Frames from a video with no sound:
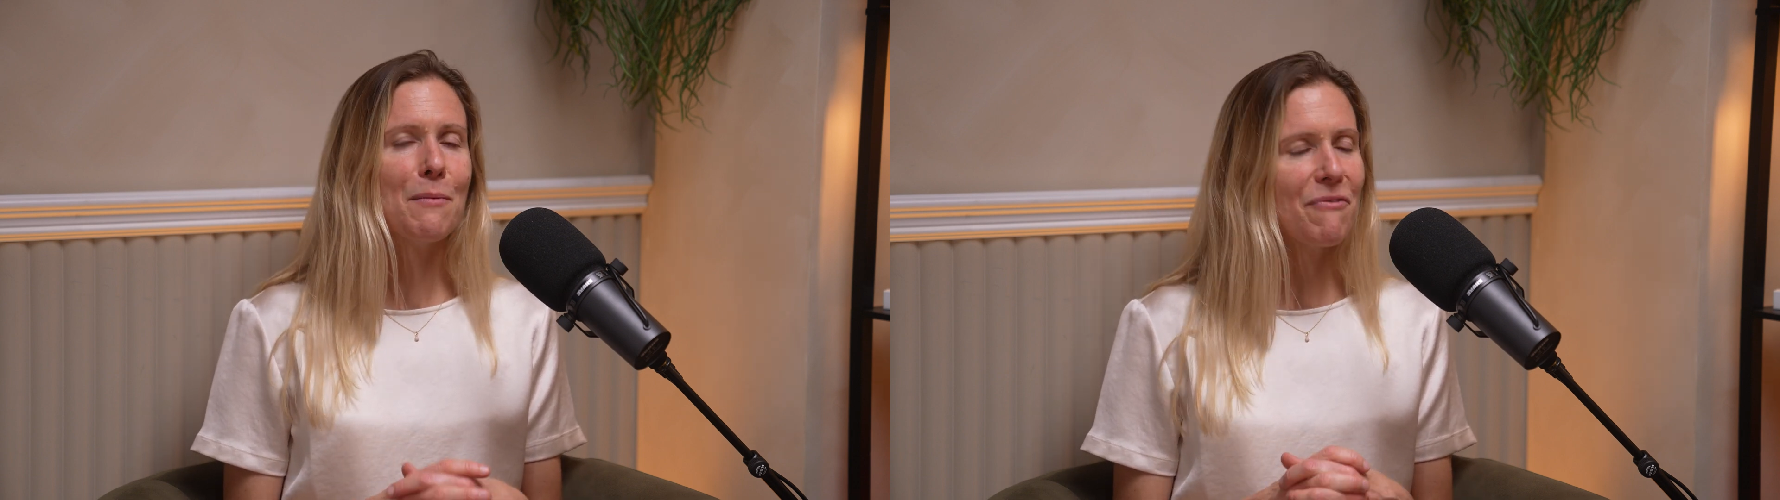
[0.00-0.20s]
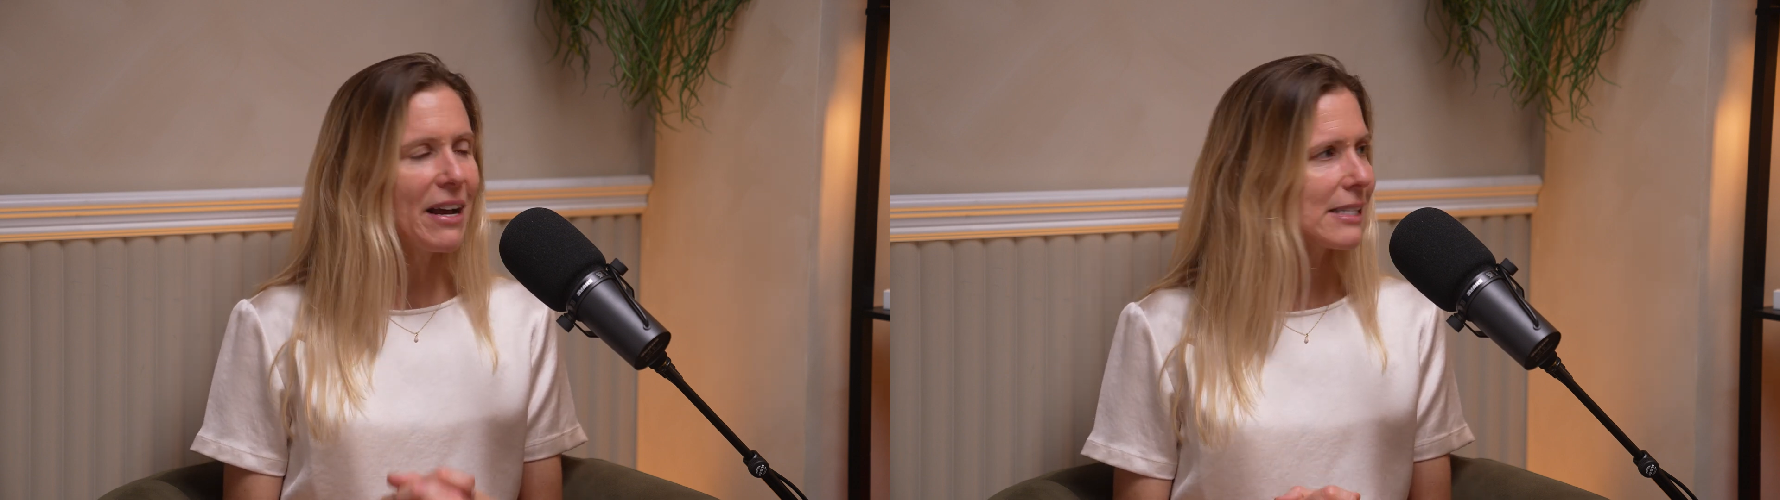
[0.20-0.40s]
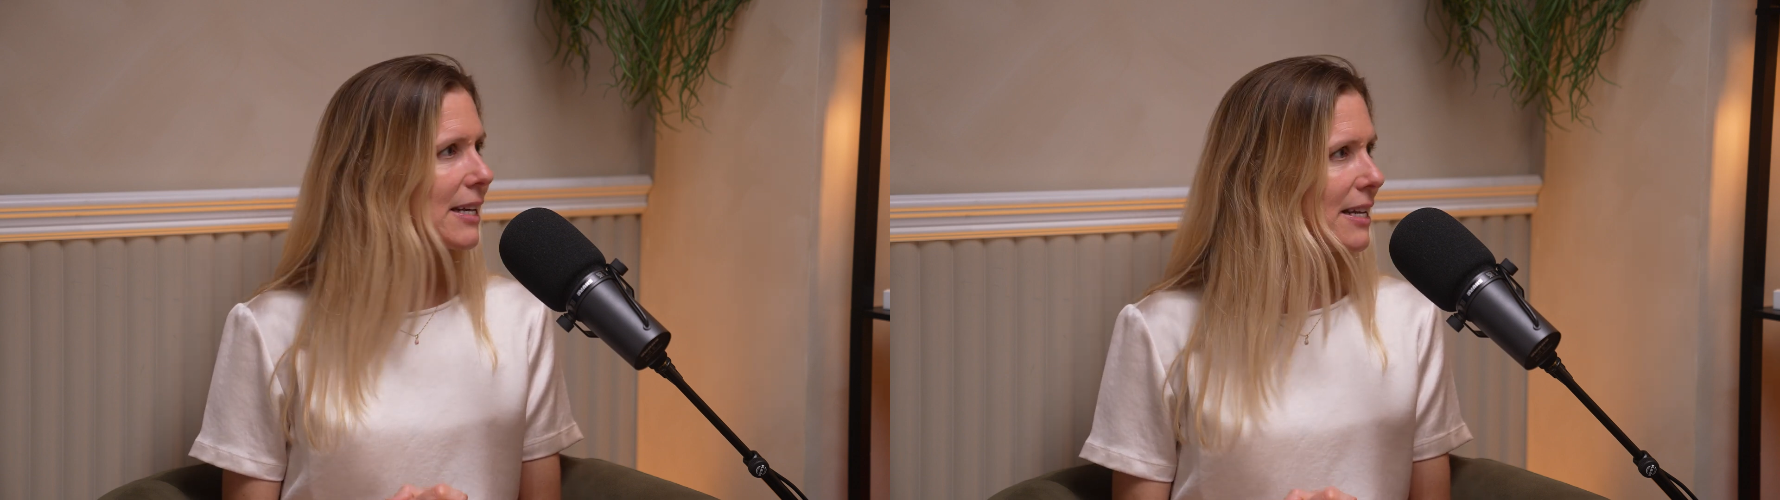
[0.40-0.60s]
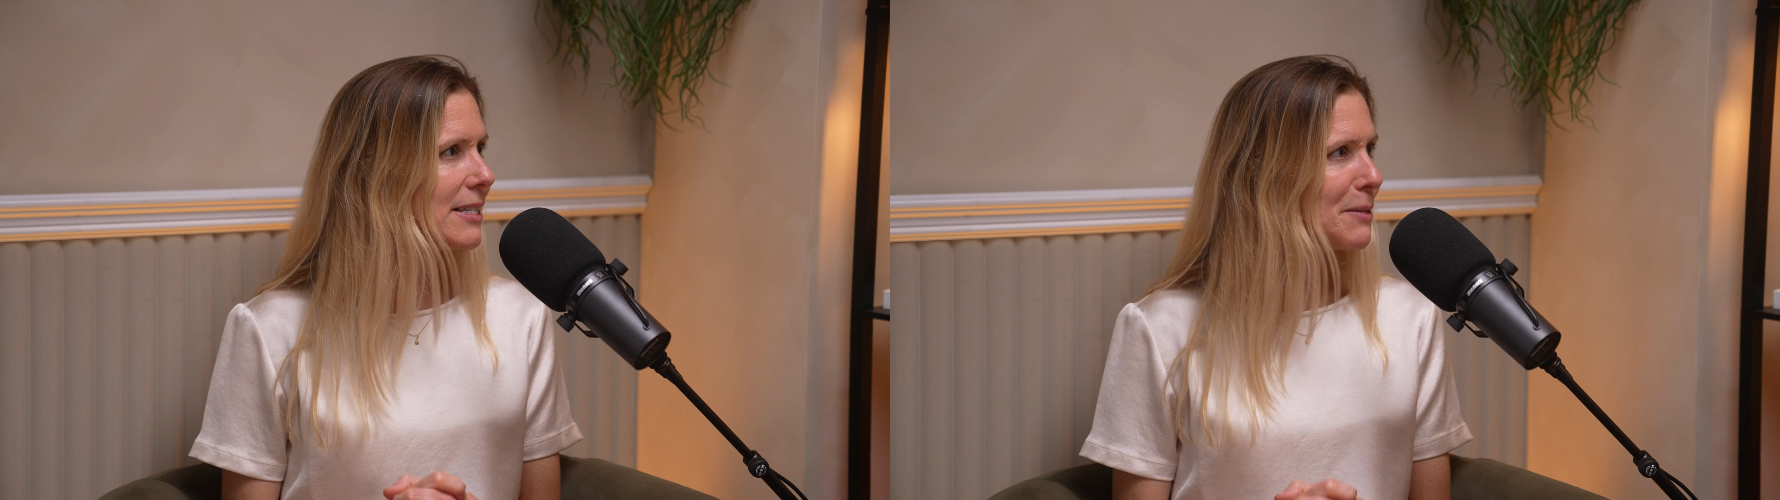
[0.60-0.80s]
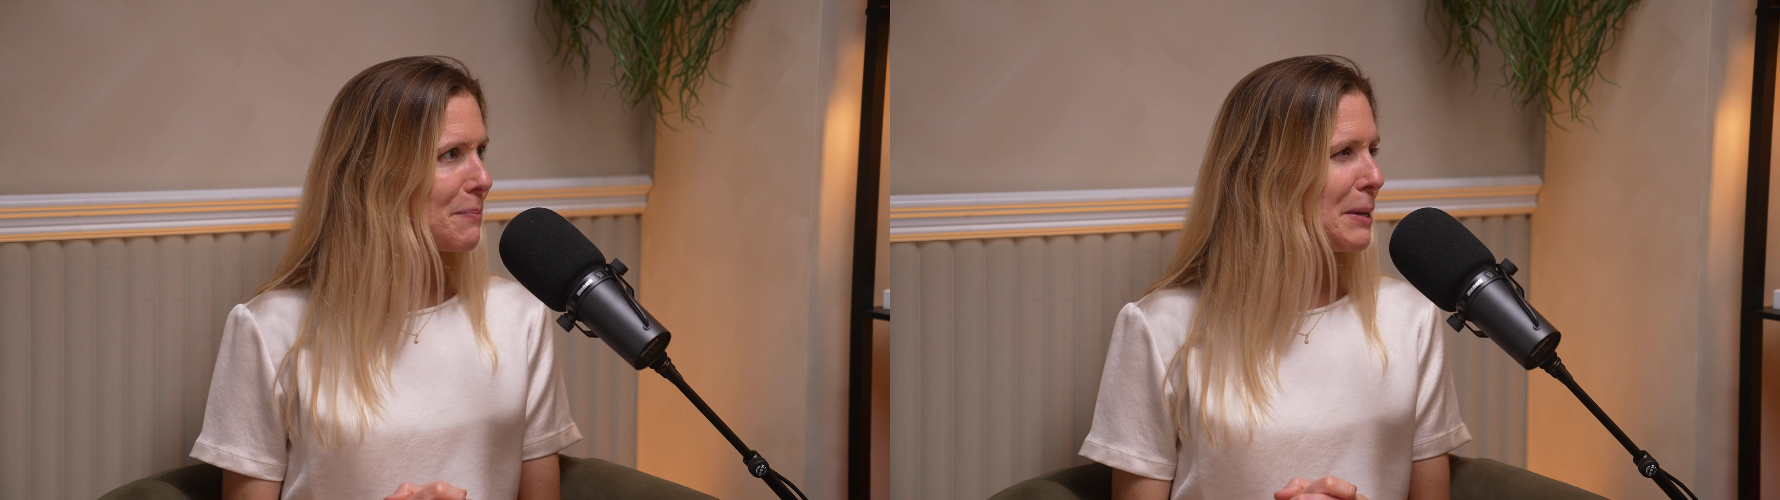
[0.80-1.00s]

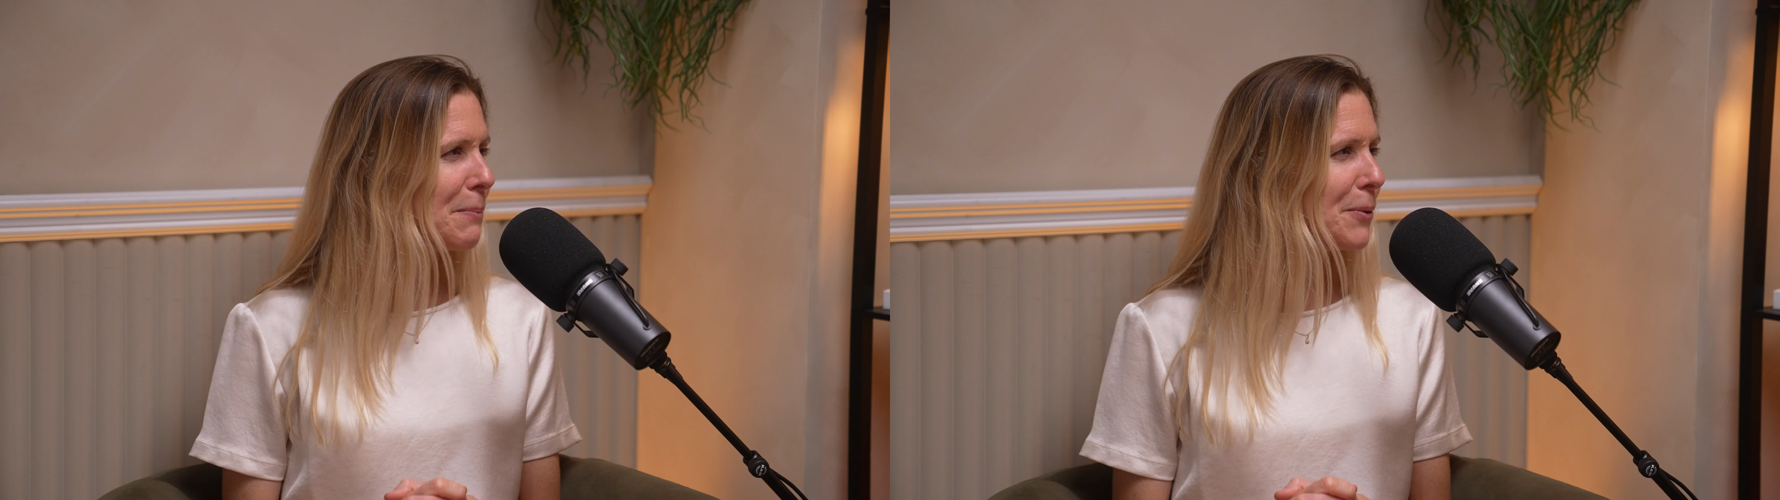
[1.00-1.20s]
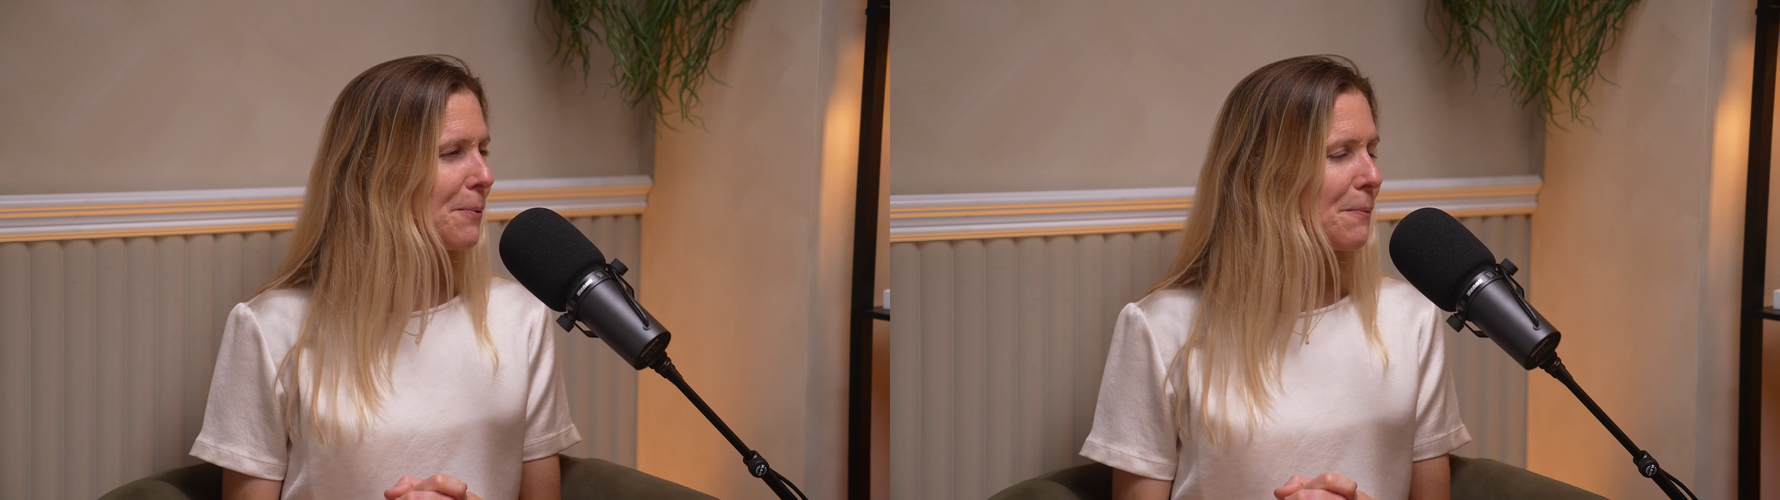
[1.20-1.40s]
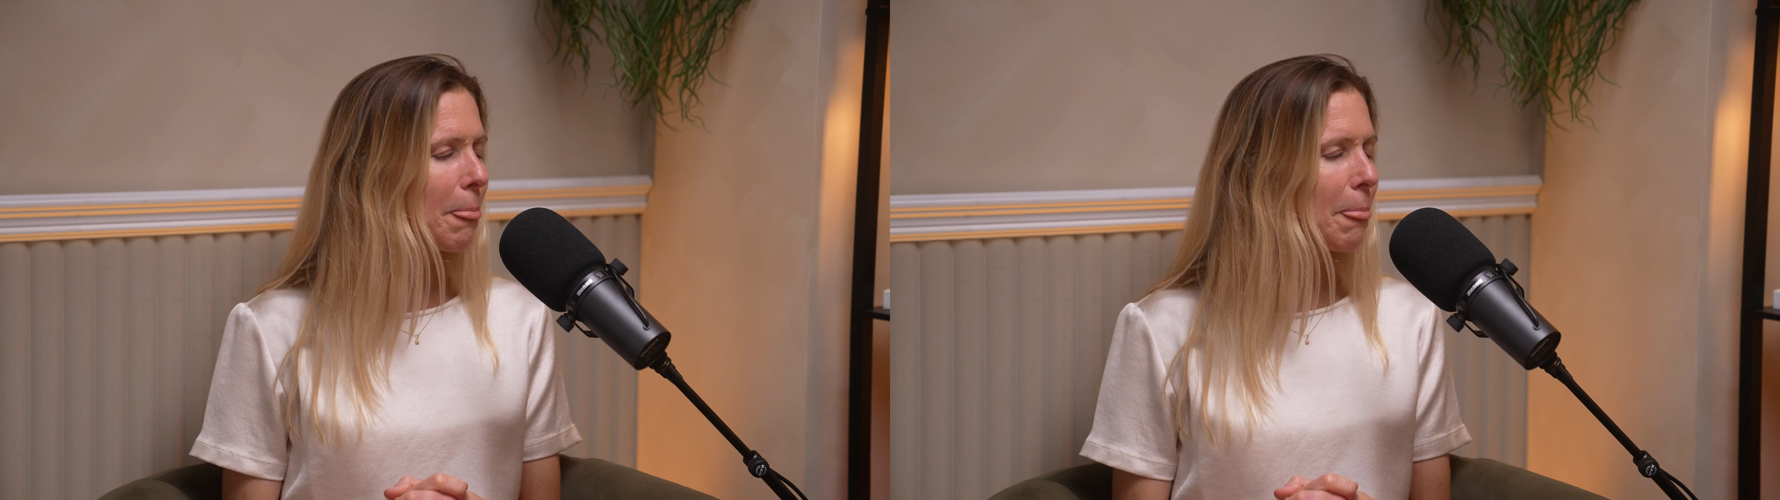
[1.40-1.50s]
fascinated in people.